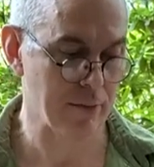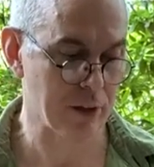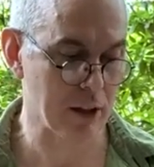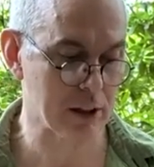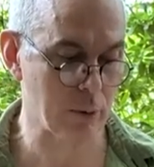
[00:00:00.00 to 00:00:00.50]

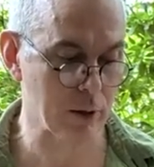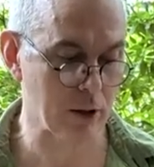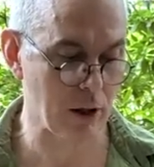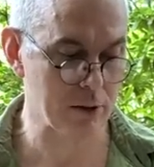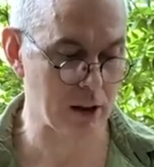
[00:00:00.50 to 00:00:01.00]
Thus he
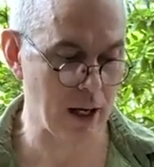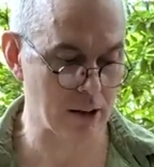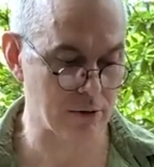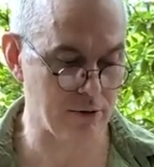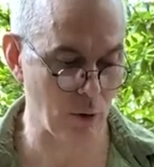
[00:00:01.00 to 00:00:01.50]
regards it as
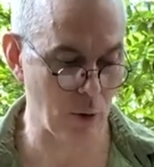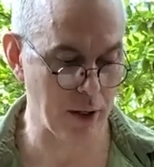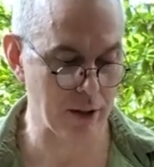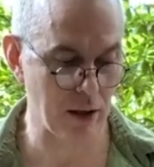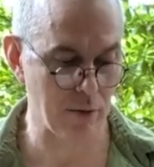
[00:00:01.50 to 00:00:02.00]

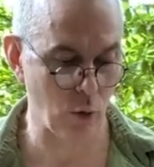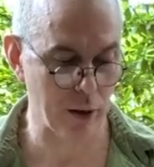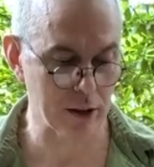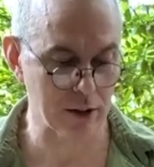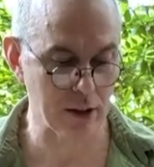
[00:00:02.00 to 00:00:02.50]
void of
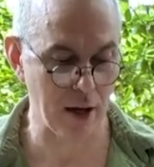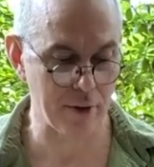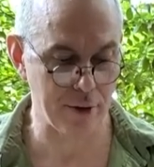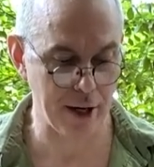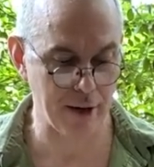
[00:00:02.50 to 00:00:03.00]
what is not
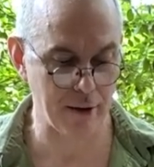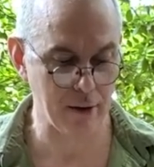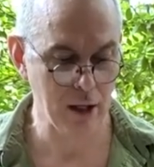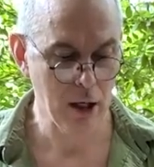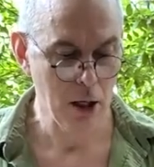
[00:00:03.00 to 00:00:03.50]
there,